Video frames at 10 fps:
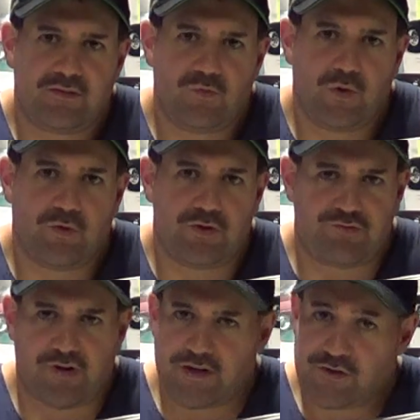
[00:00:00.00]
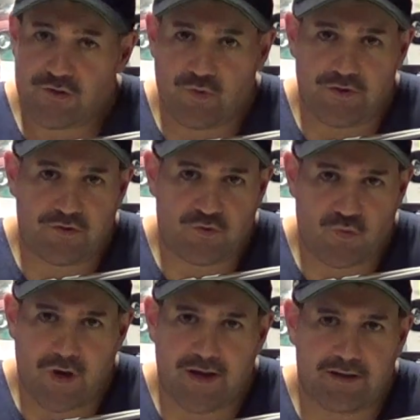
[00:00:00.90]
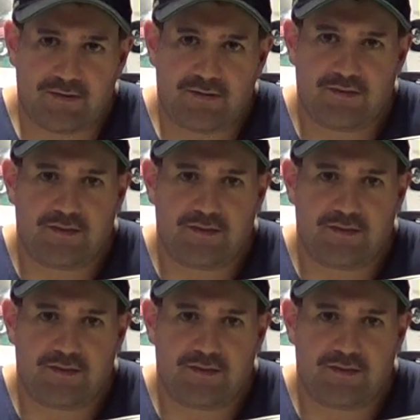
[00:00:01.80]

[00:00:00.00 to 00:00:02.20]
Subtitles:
We were drenched with sweat.